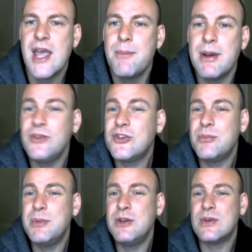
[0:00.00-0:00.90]
parents could
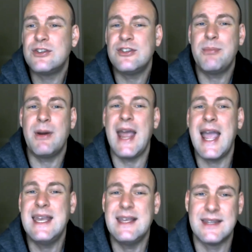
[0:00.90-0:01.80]
be doing just about
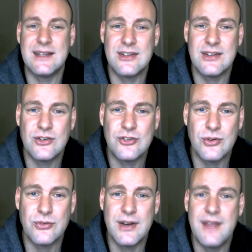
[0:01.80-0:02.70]
anything to their
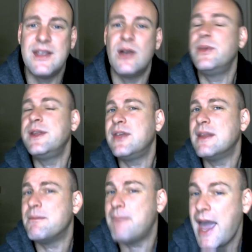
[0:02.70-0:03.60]
children, and the only thing
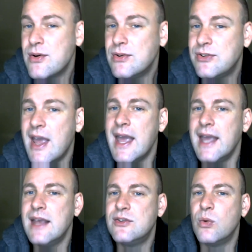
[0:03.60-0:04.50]
that matters
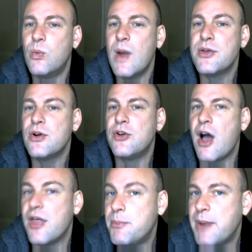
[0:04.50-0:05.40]
is whether or
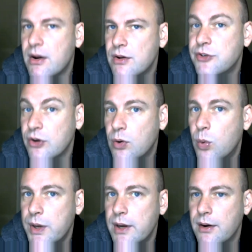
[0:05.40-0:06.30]
not the parents are
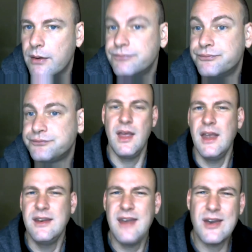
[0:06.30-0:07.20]
queer.
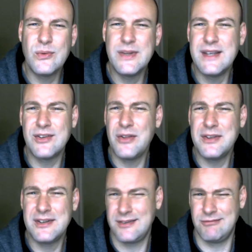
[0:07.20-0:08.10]
Not only is all
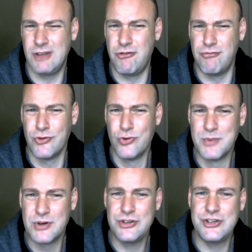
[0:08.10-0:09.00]
this
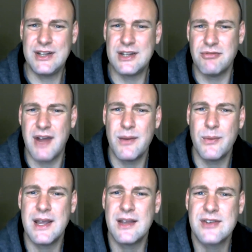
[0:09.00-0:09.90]
groomer shit the right
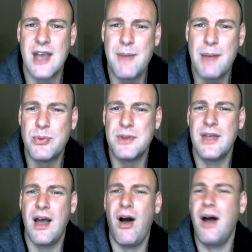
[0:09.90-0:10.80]
wing has come up with
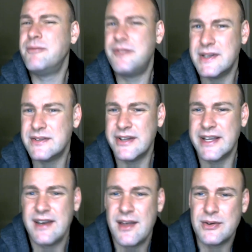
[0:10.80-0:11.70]
obviously
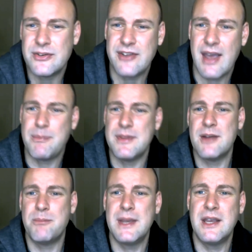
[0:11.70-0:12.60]
another step in their
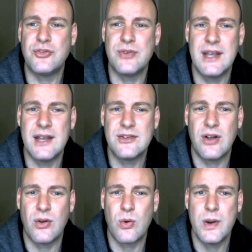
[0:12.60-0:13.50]
bigotry against
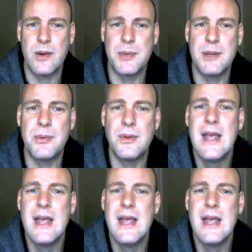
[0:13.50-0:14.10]
all queer people,